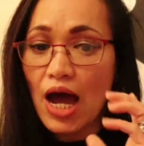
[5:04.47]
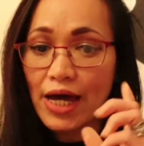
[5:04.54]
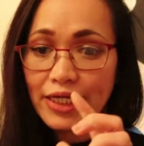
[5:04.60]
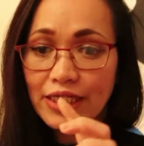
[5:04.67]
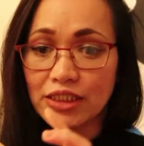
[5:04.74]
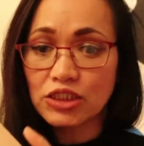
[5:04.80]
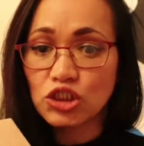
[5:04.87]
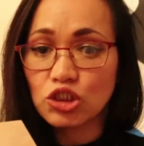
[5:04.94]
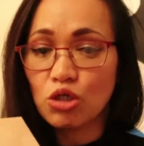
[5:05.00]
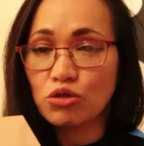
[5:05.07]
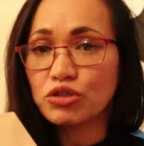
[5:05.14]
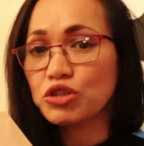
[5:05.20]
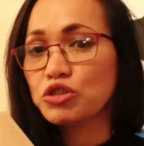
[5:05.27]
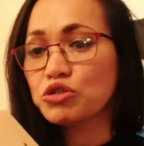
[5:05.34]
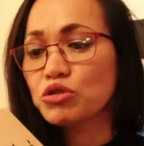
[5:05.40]
I can show
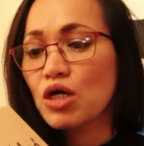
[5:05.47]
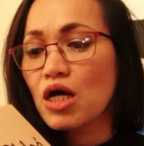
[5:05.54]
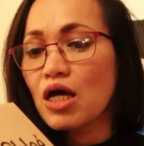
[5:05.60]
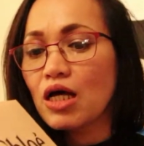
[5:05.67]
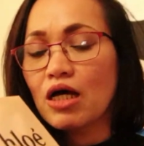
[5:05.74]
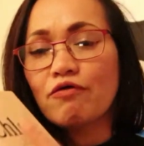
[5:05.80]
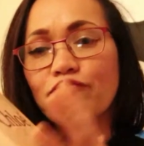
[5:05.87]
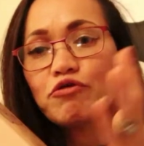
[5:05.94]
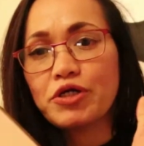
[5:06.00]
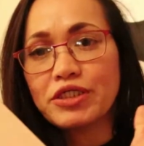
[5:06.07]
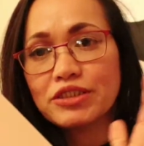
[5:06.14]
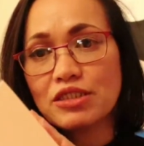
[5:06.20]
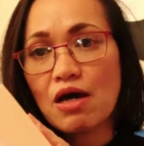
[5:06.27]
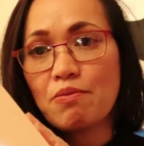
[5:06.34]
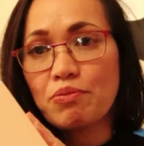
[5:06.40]
you, for
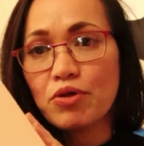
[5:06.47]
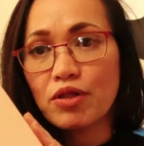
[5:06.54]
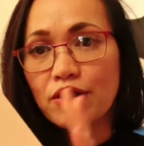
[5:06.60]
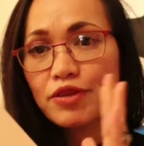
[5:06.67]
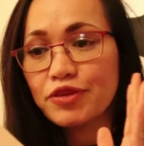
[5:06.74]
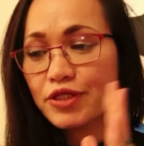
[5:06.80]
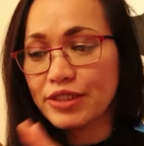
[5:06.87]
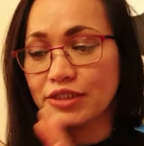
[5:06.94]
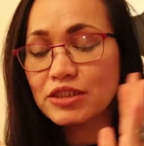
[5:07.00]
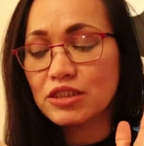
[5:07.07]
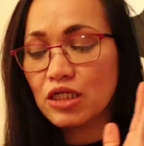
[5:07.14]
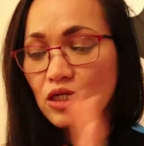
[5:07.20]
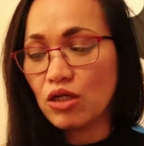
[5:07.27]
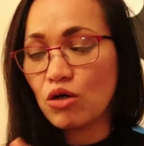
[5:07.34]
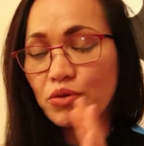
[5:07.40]
example, this
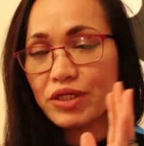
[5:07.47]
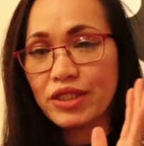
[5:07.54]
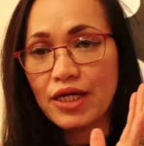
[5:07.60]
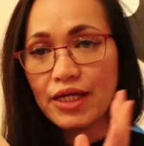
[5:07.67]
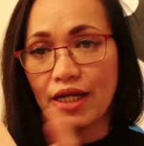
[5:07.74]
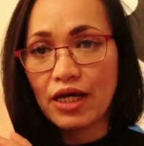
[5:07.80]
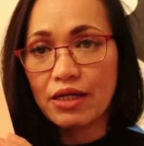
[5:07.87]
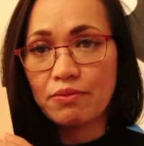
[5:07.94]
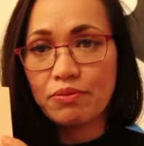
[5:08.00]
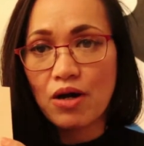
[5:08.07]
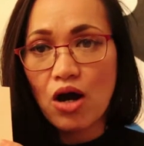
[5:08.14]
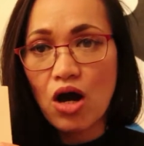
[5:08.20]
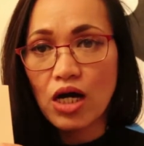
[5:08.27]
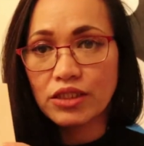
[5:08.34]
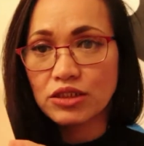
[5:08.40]
Chloe that I
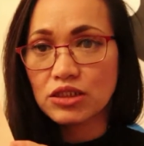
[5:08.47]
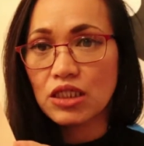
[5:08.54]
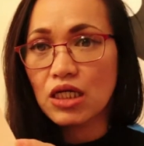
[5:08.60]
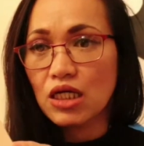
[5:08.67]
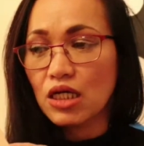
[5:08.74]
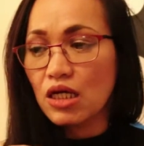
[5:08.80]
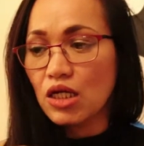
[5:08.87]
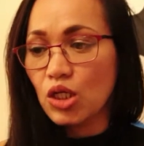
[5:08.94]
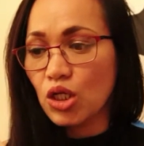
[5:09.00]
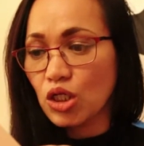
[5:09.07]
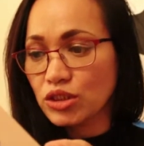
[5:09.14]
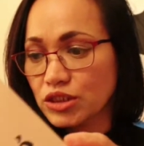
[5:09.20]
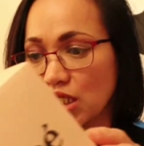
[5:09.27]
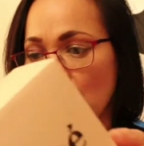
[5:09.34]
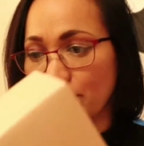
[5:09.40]
bought a
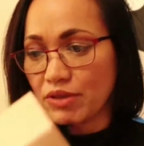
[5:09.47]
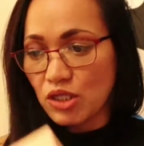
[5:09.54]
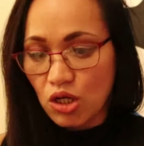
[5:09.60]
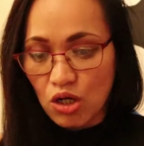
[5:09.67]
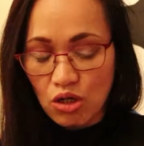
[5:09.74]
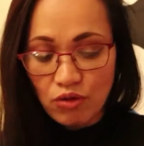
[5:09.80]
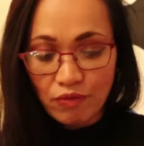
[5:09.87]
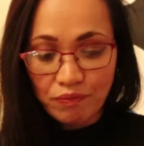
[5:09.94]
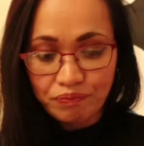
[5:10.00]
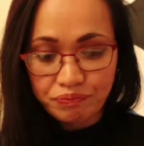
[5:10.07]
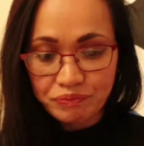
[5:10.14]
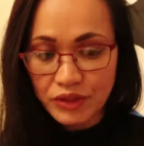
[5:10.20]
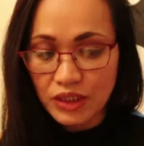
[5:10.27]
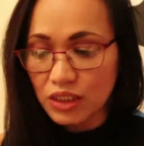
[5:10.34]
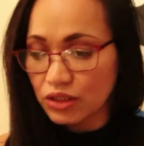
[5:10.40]
long time ago.
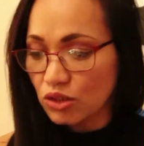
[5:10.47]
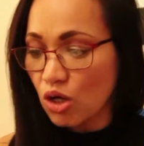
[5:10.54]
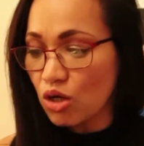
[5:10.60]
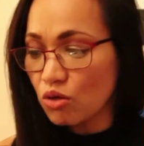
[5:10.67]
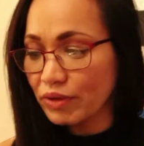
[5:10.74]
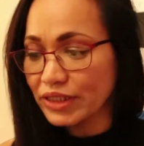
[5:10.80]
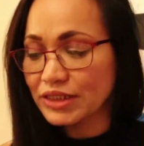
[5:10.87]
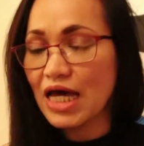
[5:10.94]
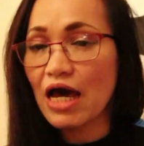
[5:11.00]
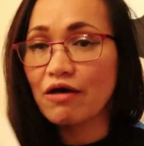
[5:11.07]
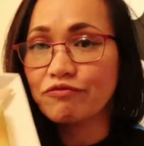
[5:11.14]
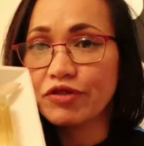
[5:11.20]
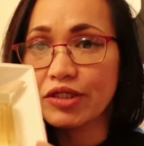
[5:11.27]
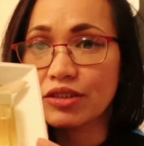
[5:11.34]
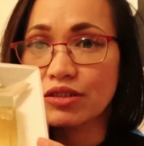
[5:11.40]
It always
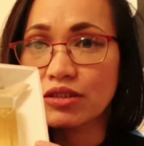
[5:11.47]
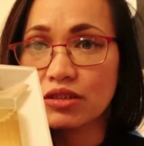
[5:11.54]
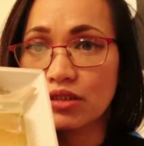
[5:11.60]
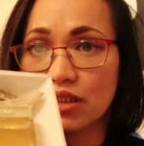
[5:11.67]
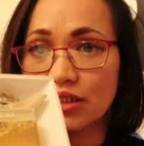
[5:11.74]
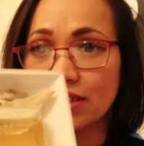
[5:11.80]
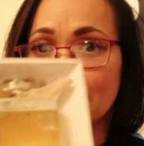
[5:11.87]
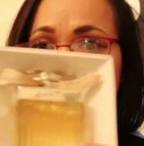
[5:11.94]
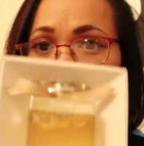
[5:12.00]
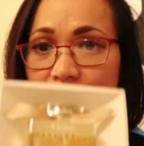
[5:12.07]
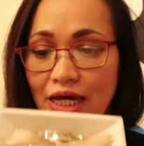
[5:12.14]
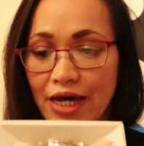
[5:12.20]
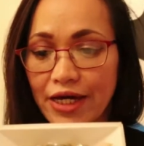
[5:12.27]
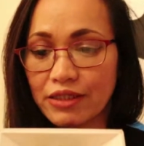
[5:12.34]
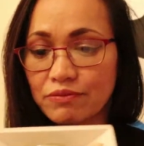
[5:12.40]
have this. It
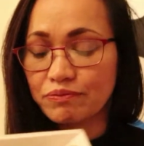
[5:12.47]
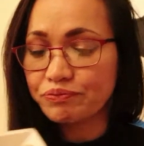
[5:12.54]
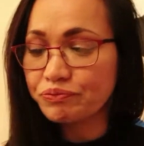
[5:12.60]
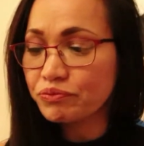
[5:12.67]
designed